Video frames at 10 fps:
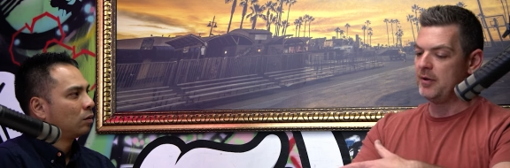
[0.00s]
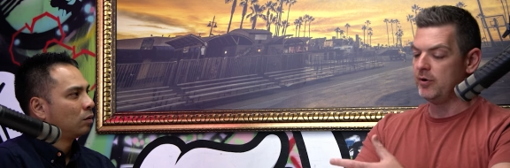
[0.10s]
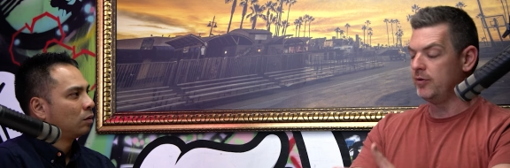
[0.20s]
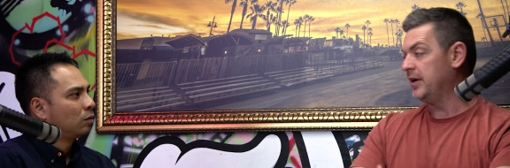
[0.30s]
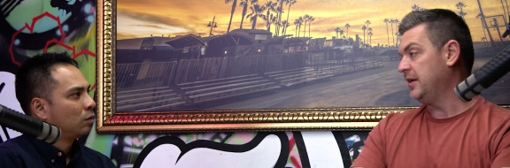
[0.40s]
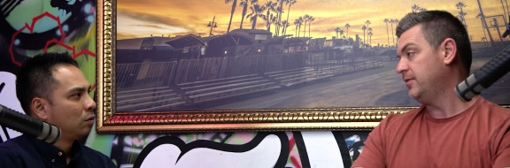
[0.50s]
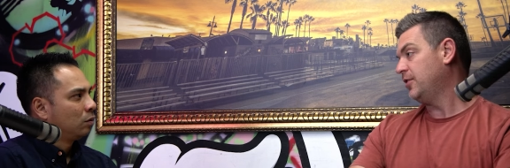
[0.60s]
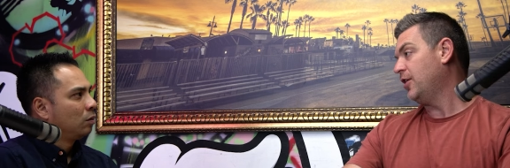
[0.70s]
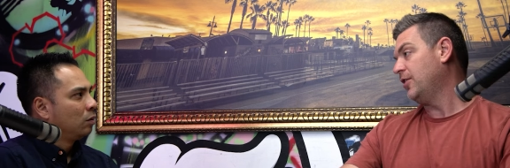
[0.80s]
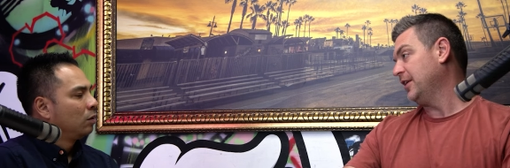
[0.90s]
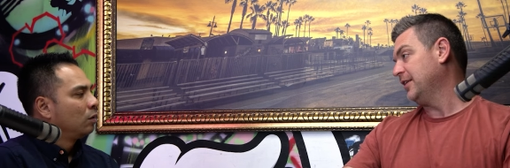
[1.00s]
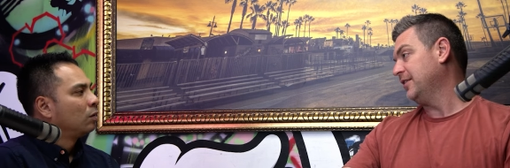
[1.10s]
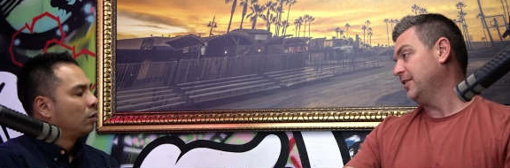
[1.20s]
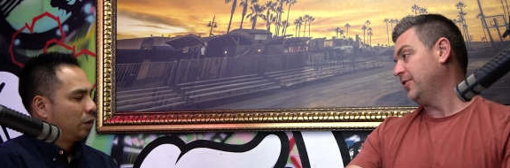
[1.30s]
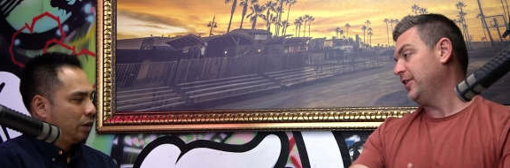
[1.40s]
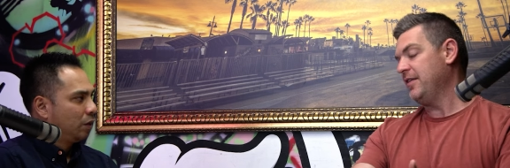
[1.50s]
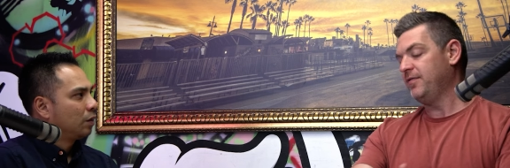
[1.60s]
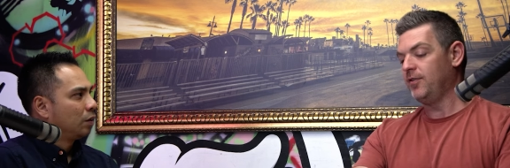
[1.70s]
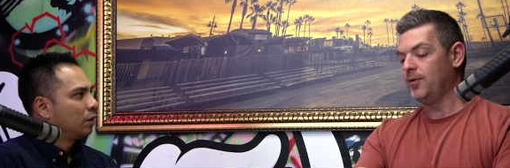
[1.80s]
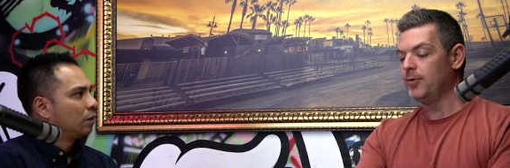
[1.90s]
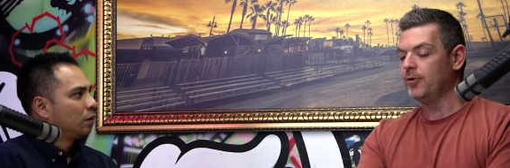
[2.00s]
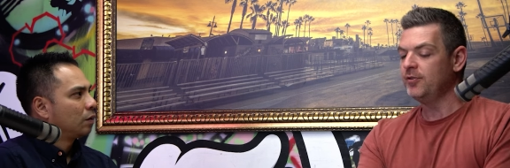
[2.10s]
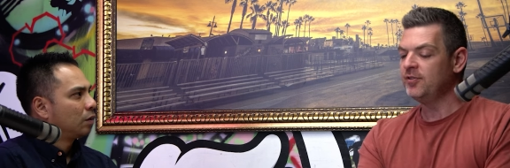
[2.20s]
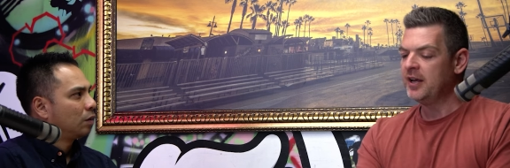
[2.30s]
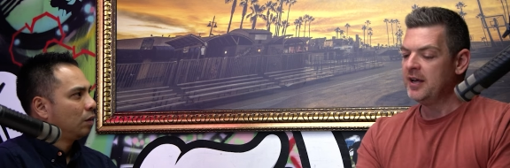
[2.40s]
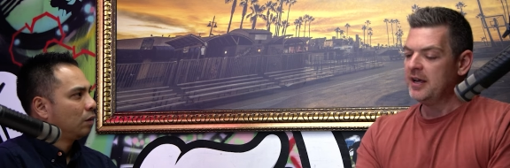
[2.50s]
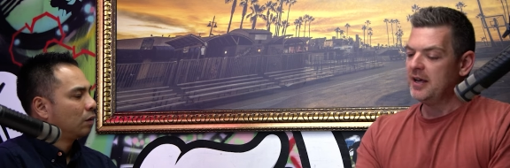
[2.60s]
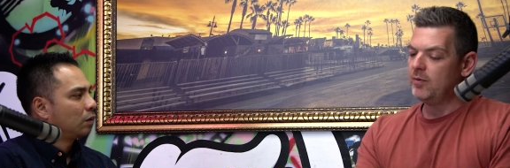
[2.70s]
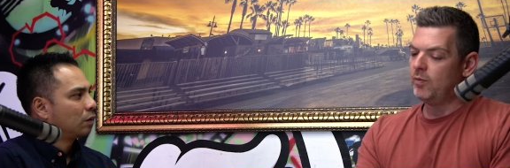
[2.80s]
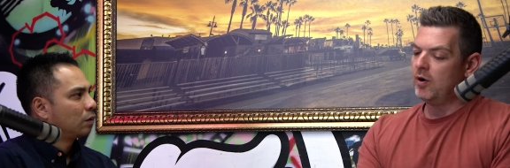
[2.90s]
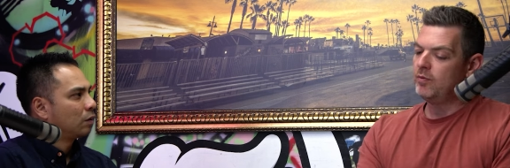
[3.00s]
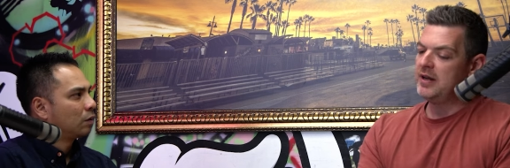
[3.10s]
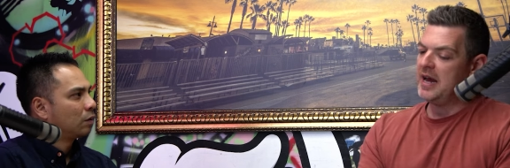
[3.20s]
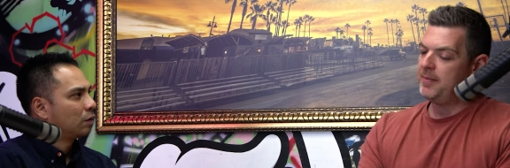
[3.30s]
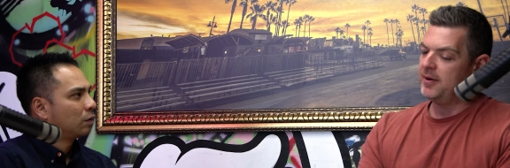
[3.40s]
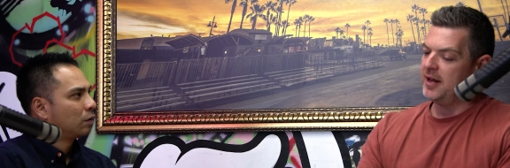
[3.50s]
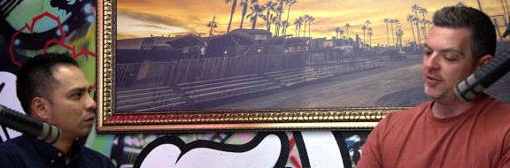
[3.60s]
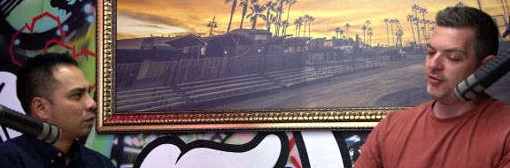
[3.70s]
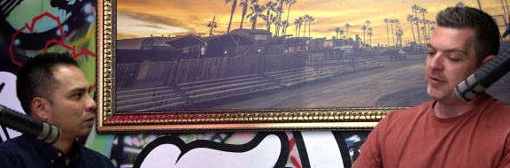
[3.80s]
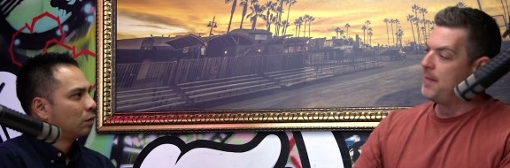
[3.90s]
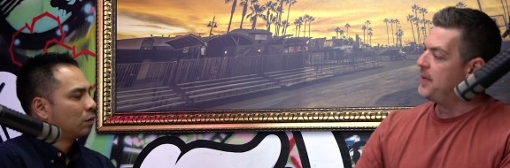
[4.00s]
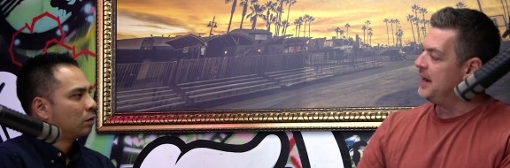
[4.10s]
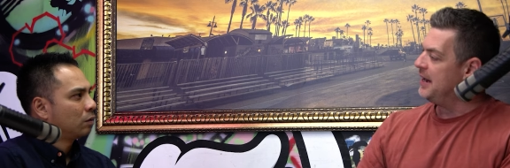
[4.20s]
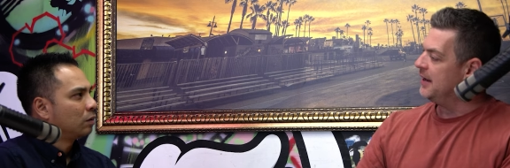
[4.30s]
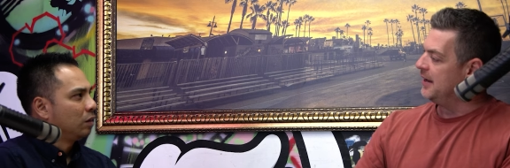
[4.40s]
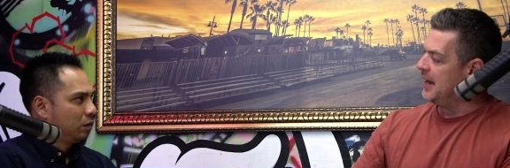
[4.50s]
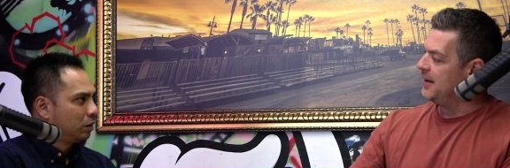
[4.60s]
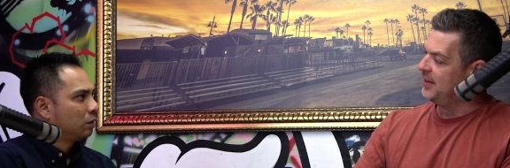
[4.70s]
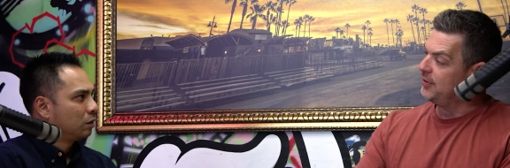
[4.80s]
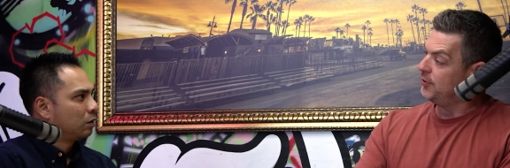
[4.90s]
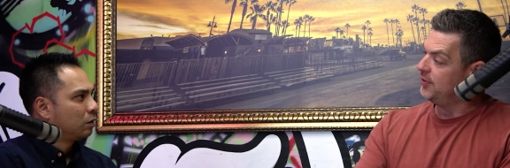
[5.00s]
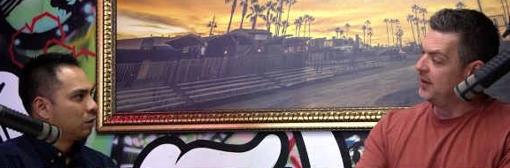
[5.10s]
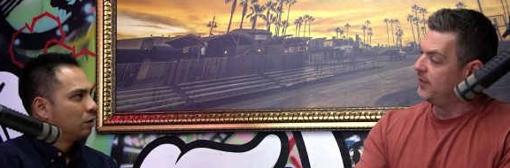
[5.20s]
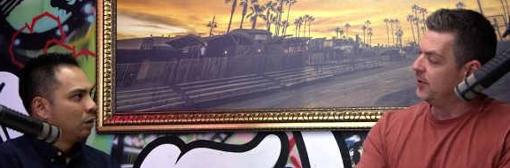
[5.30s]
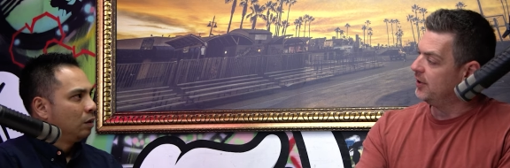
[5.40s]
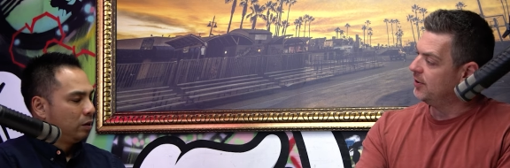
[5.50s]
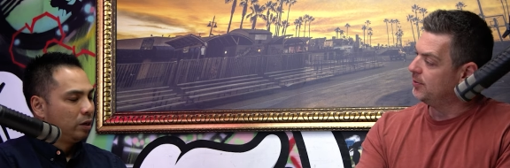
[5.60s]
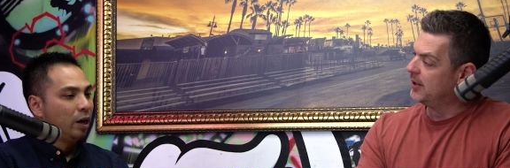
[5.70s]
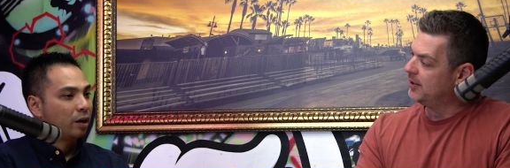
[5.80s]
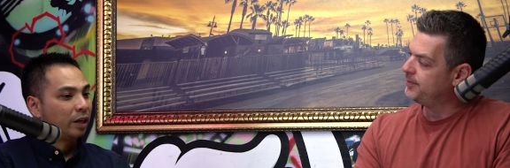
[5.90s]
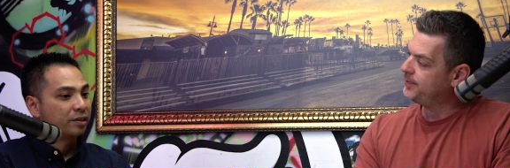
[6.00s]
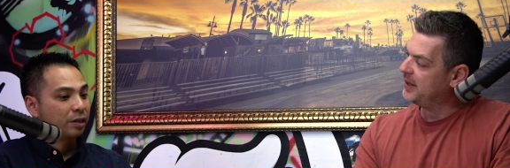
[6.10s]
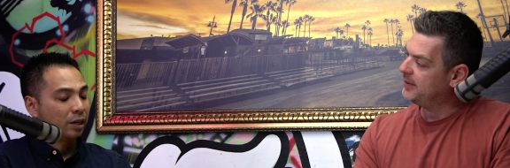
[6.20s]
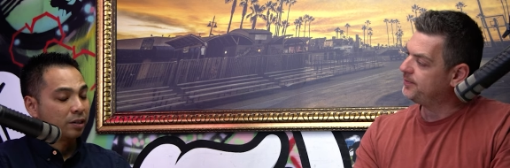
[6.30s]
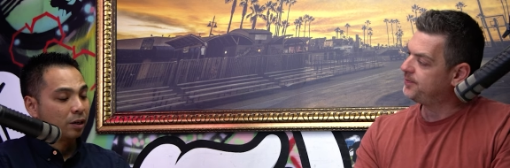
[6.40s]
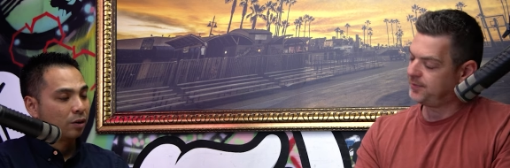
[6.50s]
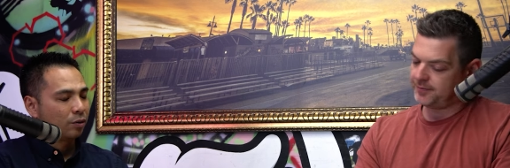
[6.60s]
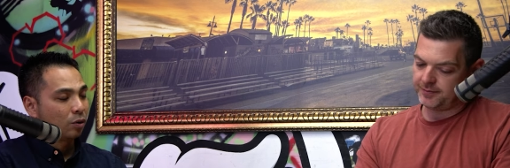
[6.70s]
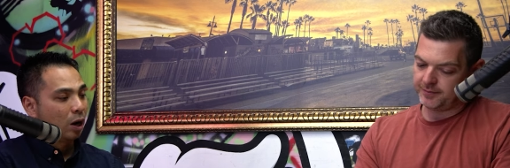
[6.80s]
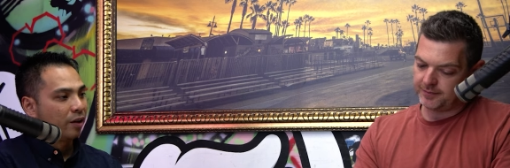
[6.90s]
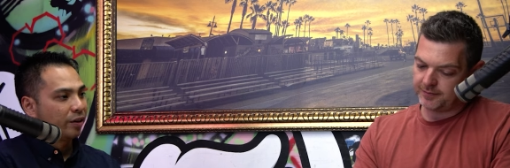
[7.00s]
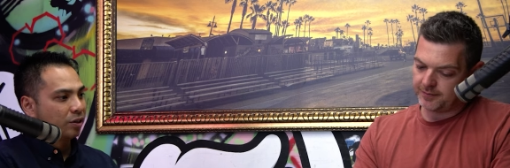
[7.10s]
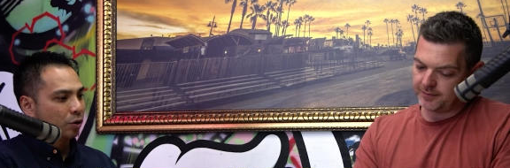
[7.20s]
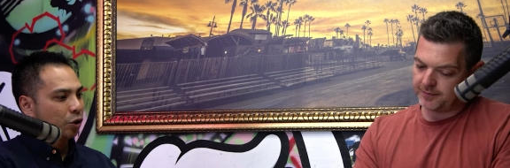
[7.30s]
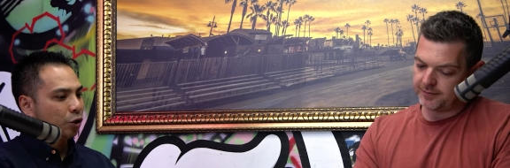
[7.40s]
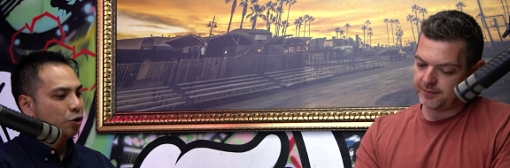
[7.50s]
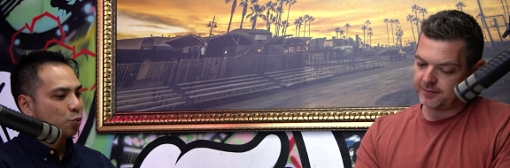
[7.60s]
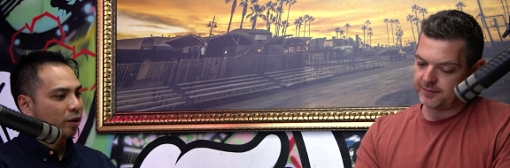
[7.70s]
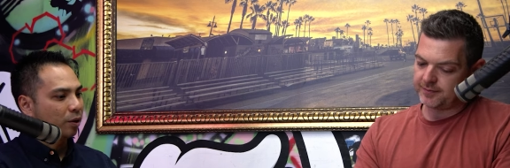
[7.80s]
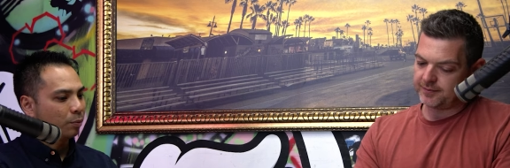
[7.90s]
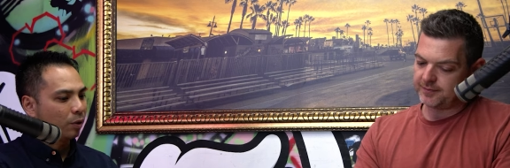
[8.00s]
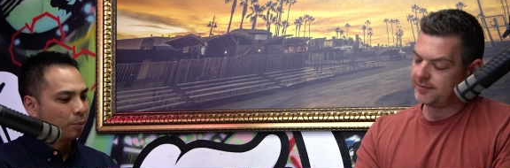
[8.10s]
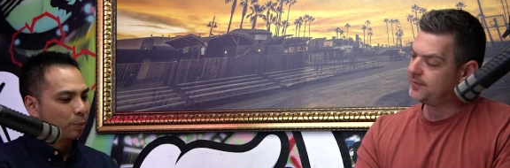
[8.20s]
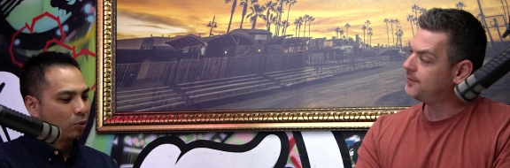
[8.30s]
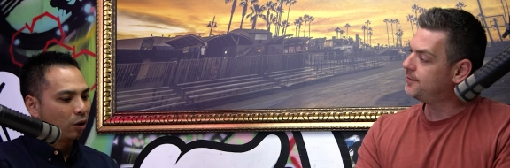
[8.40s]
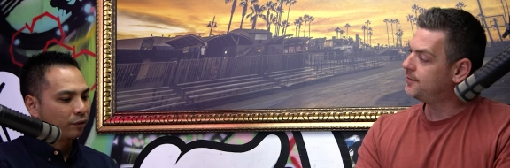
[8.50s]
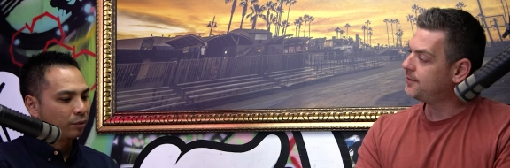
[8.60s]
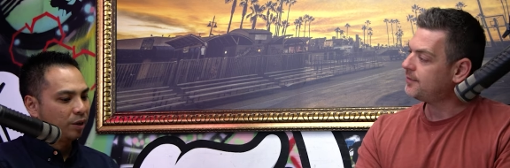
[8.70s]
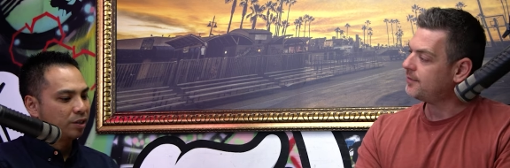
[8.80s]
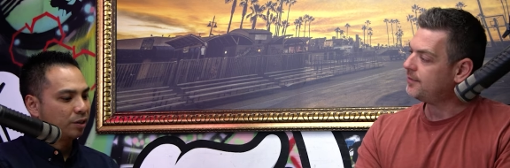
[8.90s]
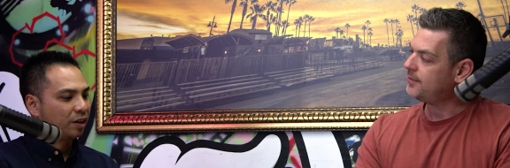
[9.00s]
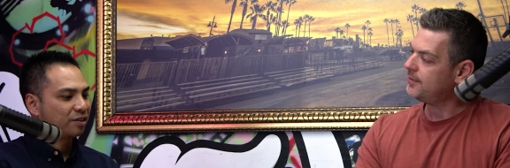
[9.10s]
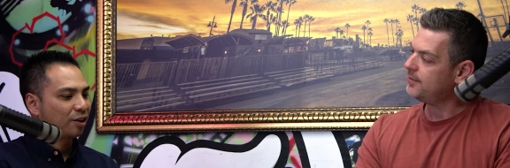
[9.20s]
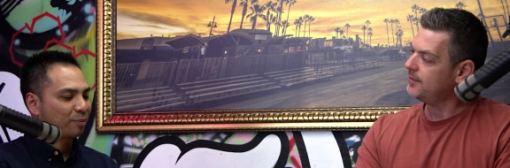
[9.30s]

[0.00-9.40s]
Speaker 1: want to retile it and not have floorboards. Yeah. What would happen, like scrapping and how does that sort of stuff work? Yeah,
Speaker 2: well? that's it's a uh, that's a huge one that uh, people often miss. And it's